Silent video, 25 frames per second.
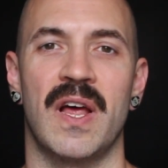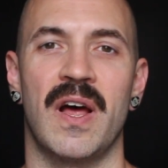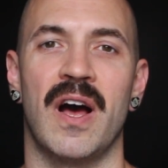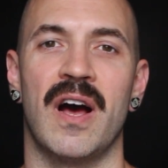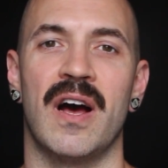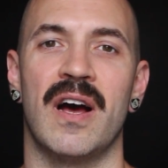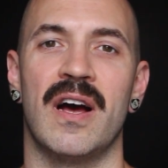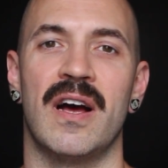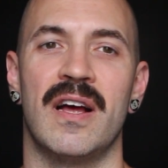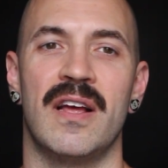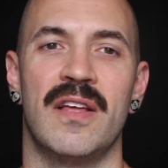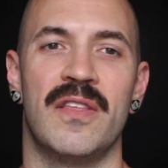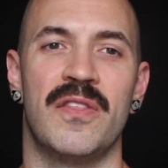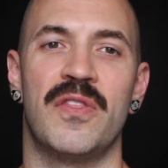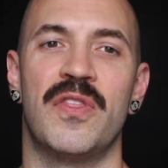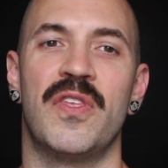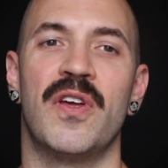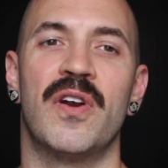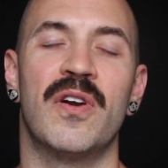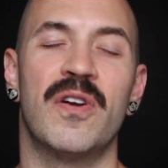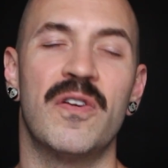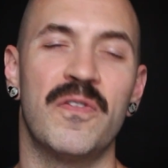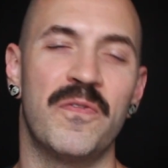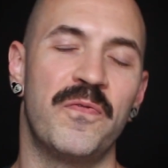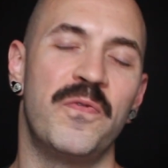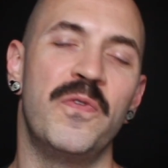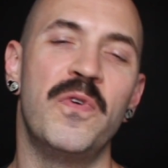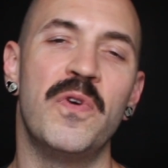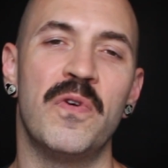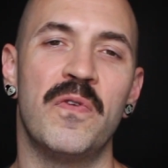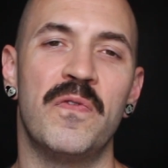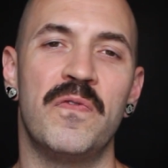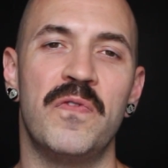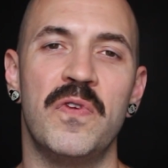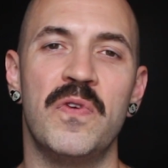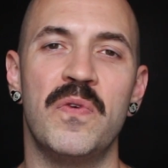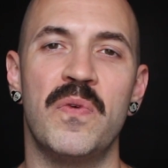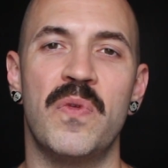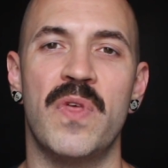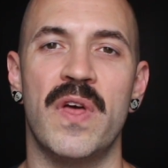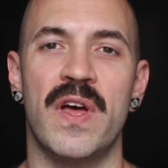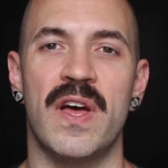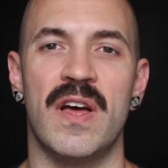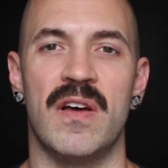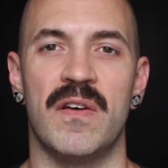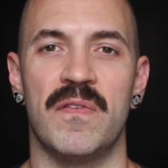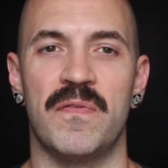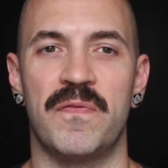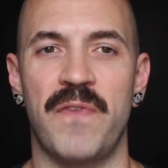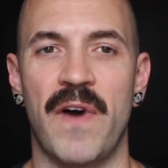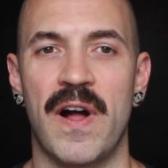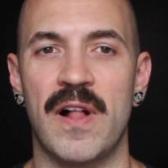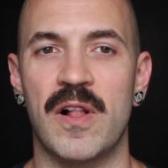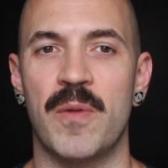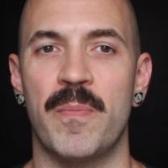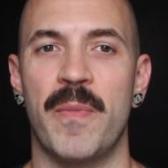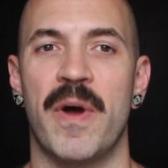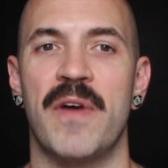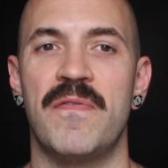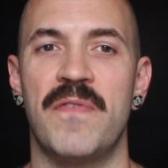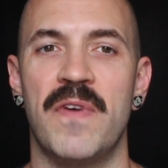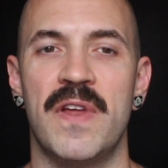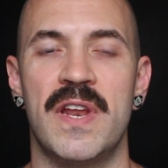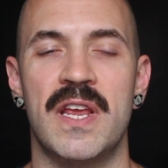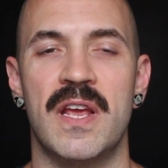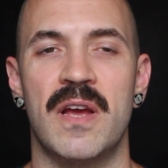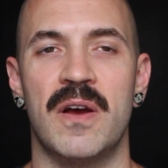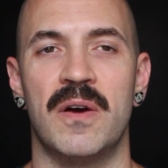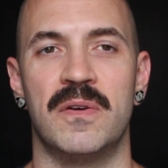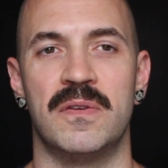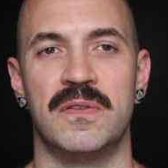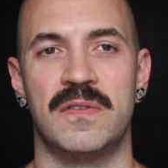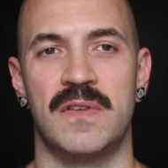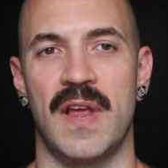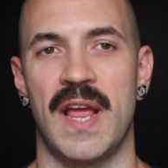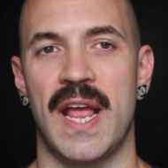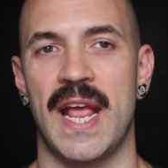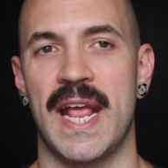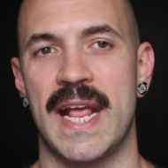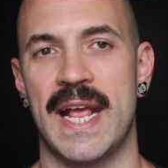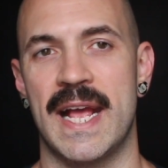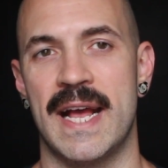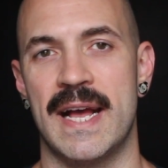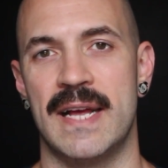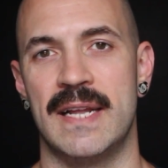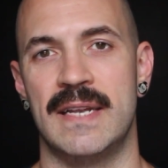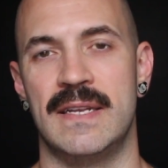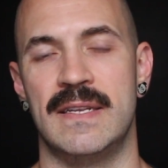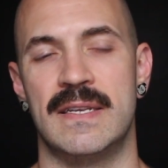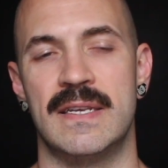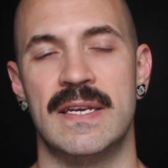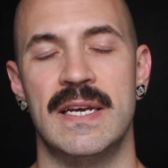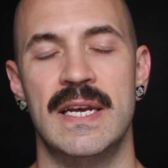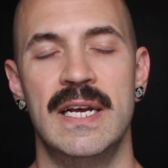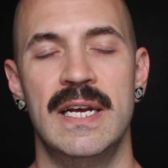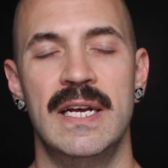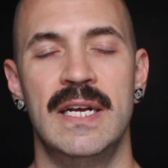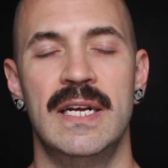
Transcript: There are a few of you that follow my videos and,